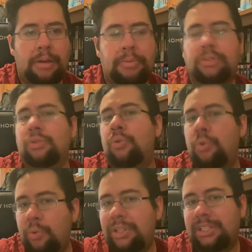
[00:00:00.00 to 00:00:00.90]
But
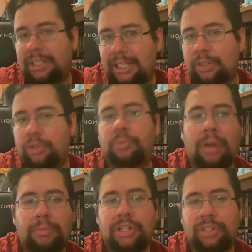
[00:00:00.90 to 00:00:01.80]
who is the leader? The
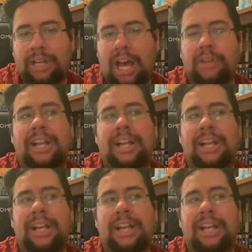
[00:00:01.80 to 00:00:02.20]
Red Ranger Connor.